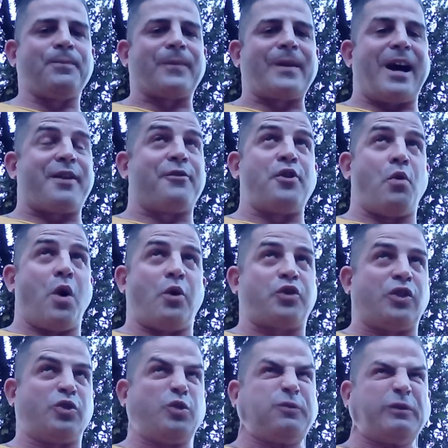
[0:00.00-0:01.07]
I don't know what I was
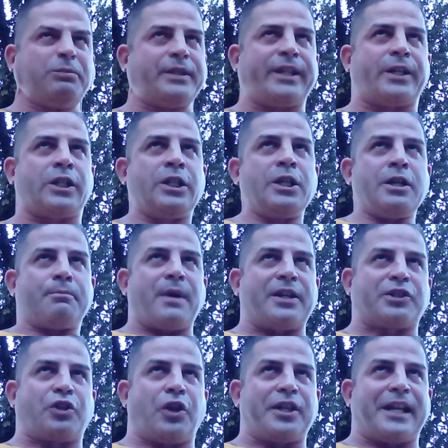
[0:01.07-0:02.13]
going to do from there. I
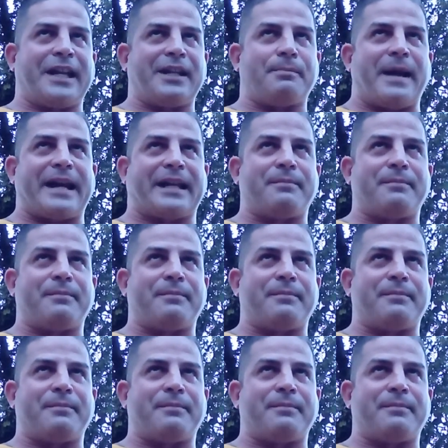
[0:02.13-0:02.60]
started getting back